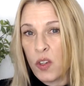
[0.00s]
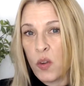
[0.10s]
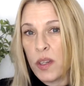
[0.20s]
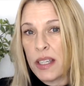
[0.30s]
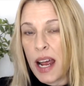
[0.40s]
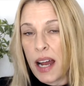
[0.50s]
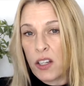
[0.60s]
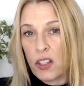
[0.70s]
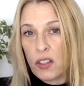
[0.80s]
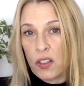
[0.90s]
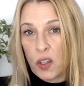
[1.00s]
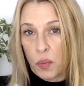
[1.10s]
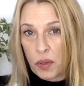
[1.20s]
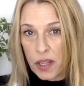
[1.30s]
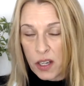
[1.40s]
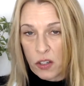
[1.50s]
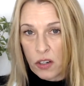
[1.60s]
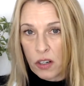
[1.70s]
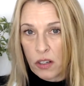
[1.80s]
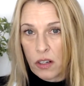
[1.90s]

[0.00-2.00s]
to attach to pleasure.